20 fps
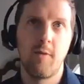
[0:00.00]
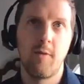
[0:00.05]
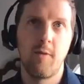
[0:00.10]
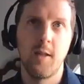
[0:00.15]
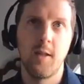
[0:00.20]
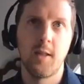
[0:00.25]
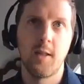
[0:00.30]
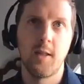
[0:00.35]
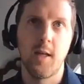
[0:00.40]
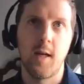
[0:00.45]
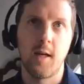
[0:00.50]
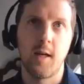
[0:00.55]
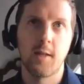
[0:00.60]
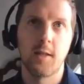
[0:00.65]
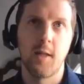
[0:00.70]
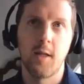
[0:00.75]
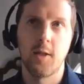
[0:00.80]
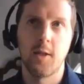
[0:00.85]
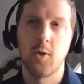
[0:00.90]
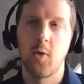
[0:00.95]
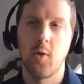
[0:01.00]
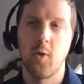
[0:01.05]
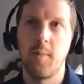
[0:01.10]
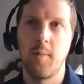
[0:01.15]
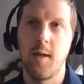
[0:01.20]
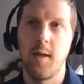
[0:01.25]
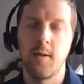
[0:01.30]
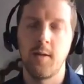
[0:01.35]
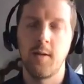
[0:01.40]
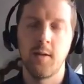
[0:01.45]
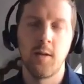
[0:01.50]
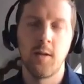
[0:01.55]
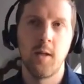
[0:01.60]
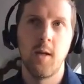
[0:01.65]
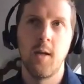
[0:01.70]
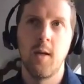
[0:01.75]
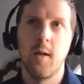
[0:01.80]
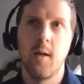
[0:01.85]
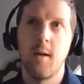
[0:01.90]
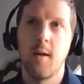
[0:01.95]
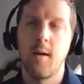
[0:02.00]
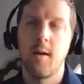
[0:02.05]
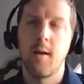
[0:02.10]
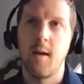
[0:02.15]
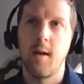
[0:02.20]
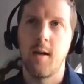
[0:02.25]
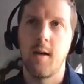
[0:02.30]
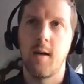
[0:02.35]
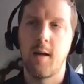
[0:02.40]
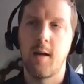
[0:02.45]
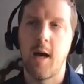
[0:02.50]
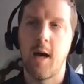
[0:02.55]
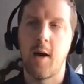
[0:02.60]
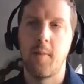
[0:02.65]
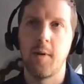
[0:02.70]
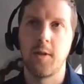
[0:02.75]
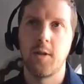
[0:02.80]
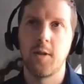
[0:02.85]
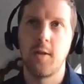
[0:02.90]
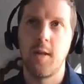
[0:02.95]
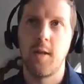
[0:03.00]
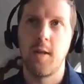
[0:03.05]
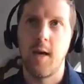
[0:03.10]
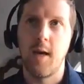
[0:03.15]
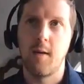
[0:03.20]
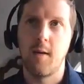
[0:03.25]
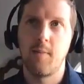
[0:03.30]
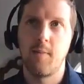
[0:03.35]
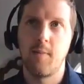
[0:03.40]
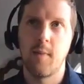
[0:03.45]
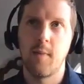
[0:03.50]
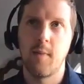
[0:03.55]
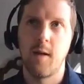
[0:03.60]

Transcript: feedstocks like soybeans, and how much that